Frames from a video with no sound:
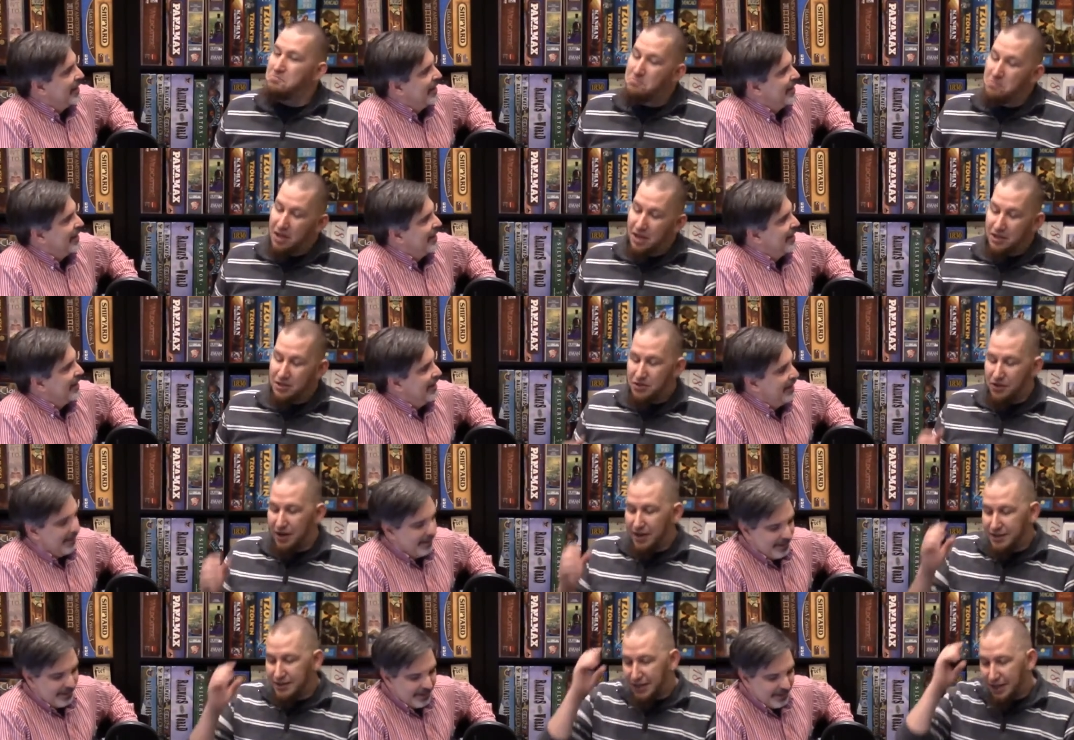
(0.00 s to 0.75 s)

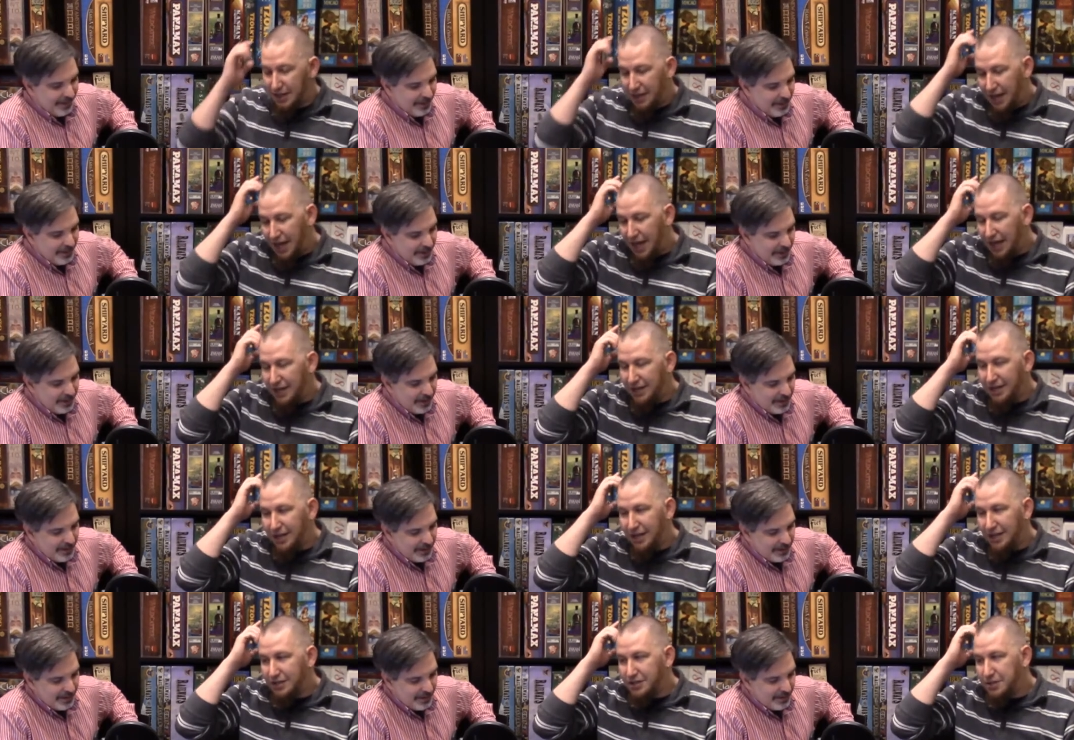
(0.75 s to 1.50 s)
Speaker 1: Interesting. And
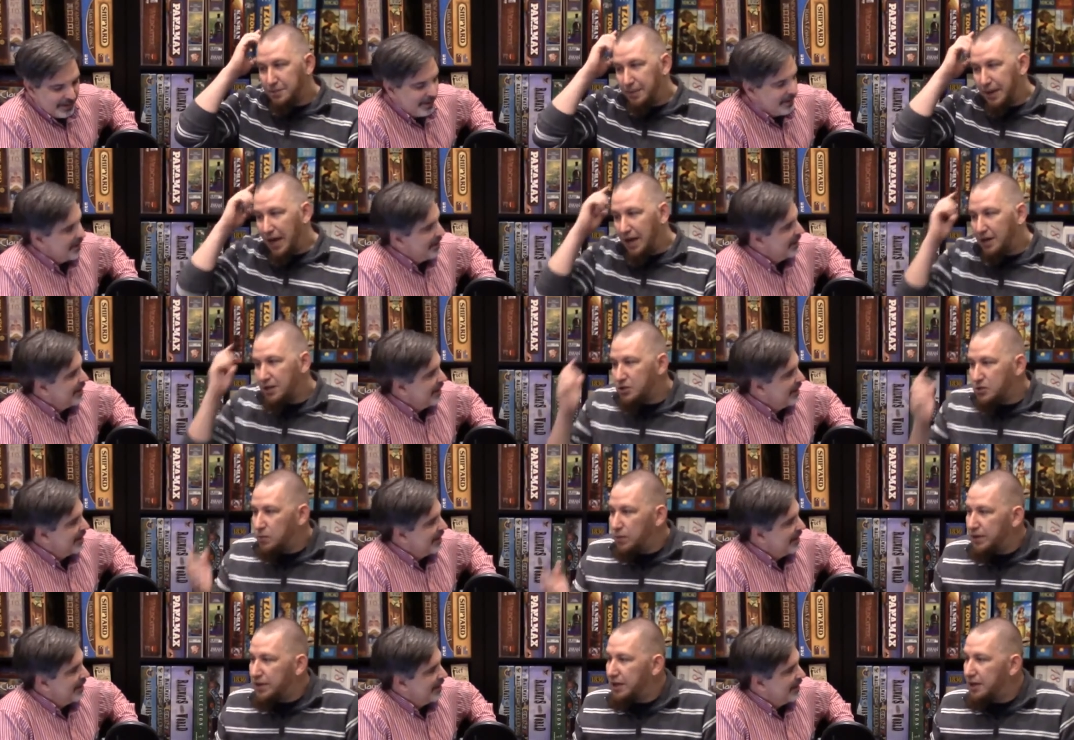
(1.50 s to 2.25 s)
to be
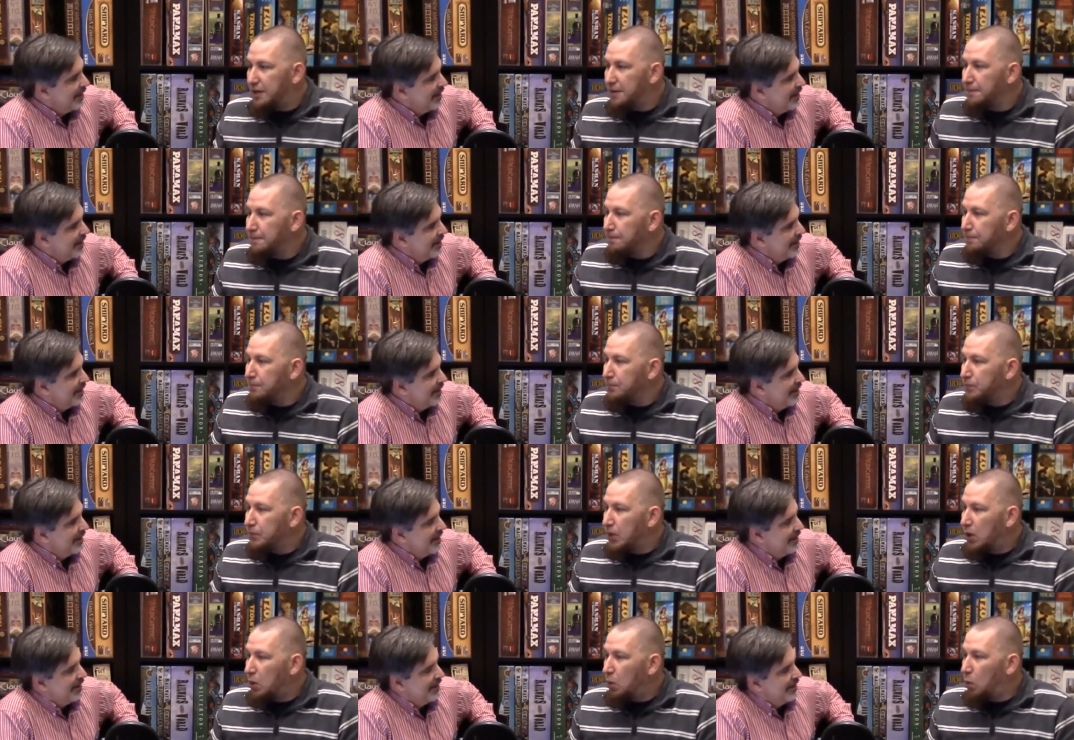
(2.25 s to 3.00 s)
honest with you,
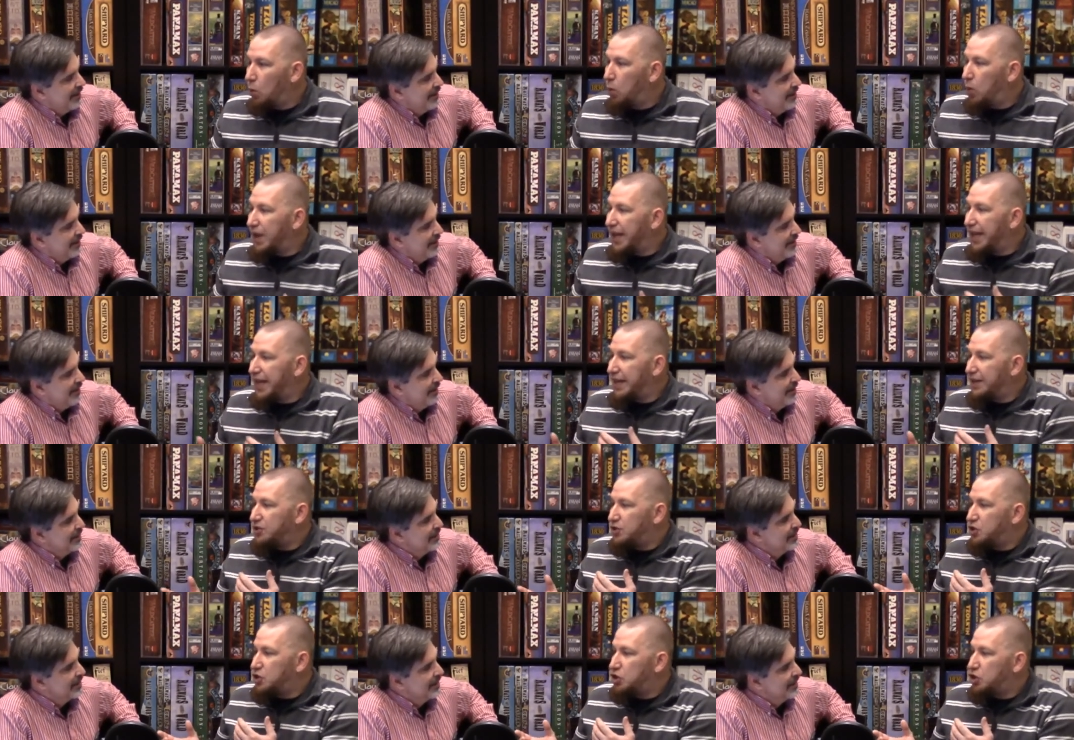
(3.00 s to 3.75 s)
we,
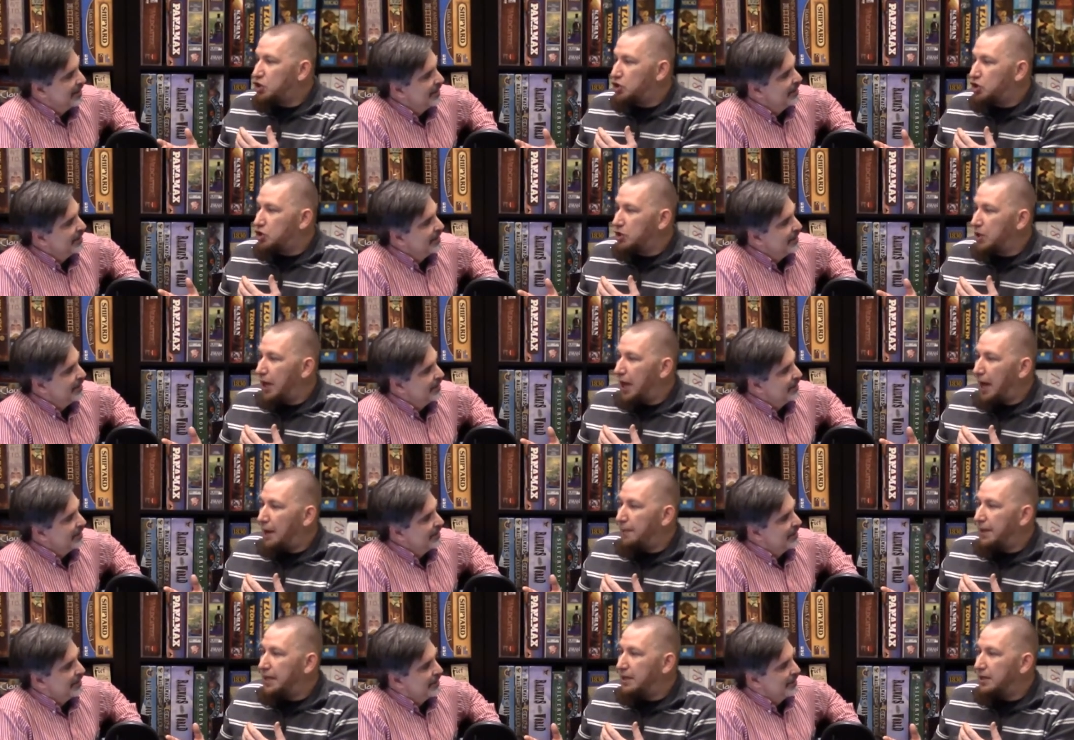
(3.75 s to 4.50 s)
I
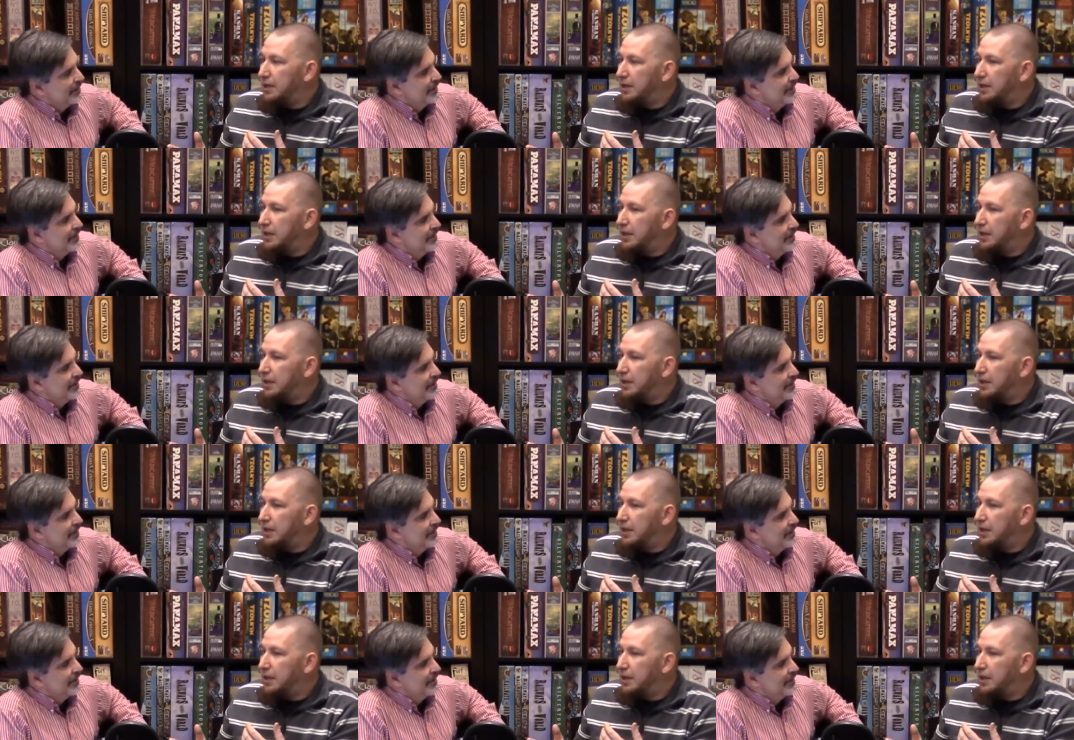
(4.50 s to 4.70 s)
mean,